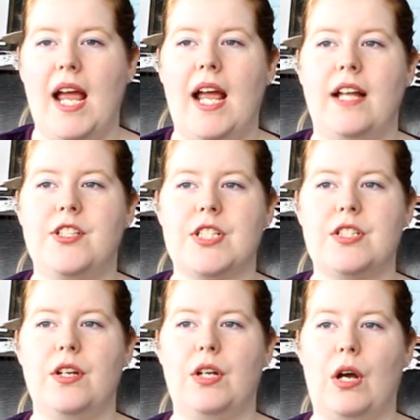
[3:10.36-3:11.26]
And
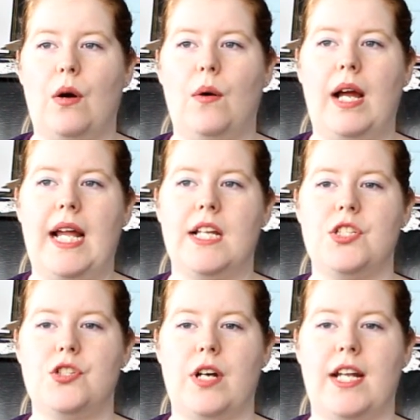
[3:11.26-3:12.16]
just so you know, a
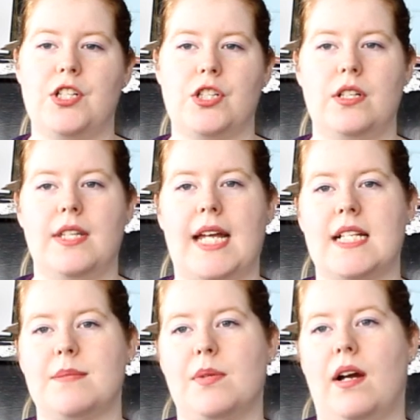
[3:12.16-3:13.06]
stranger
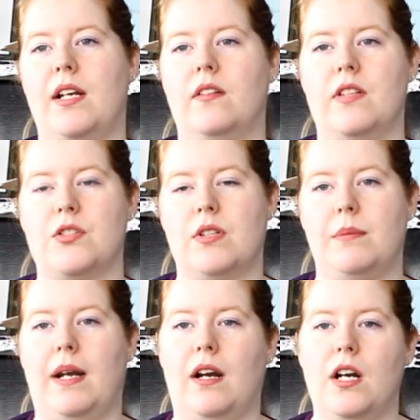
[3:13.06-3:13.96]
that is blind or visually
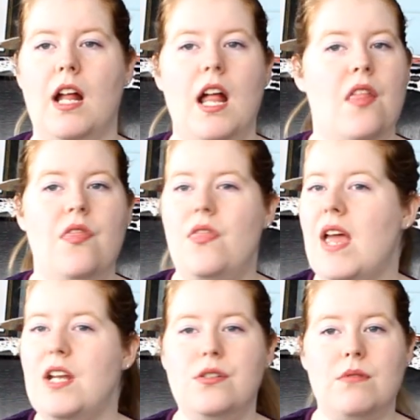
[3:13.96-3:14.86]
impaired,
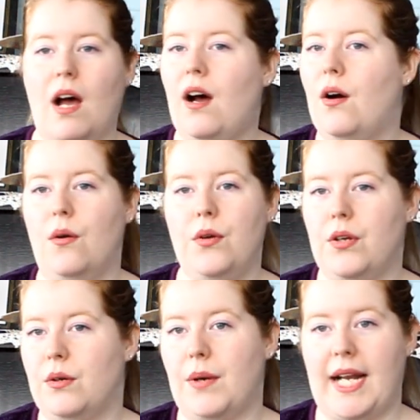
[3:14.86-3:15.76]
they do not owe
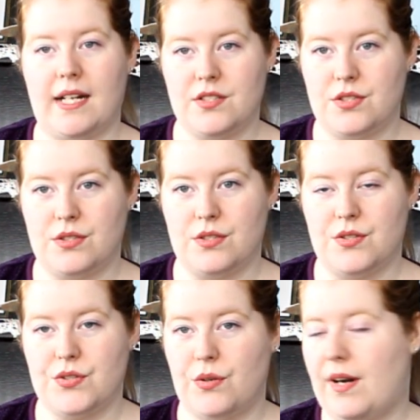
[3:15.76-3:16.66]
you
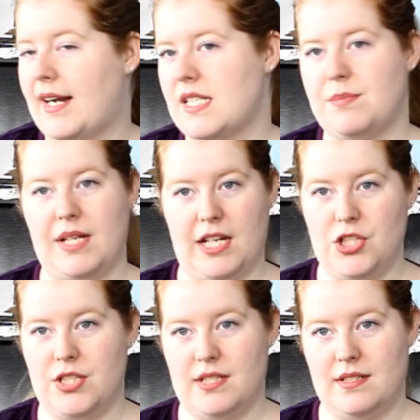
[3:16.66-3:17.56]
answers or
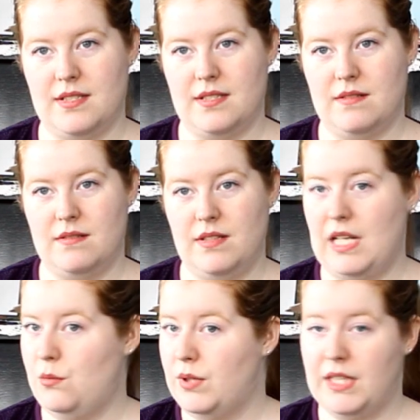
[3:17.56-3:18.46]
explanations.
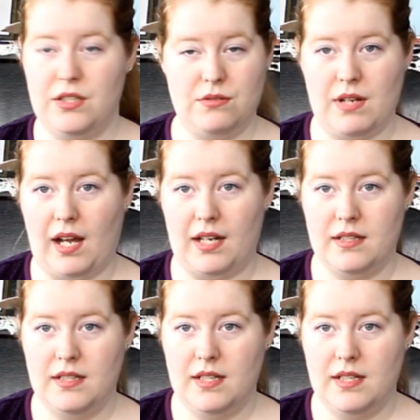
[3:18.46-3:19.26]
They really do not.